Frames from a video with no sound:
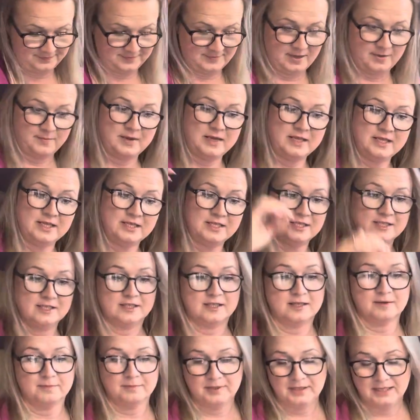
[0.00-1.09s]
I mean, this is a
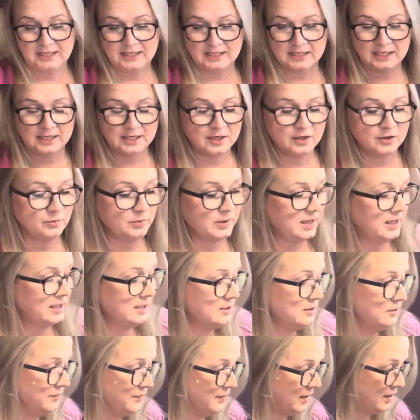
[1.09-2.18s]
completely new way of
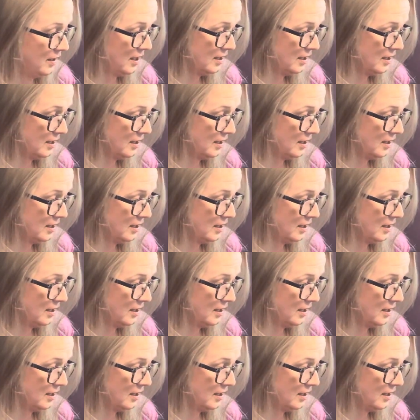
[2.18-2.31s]
doing it.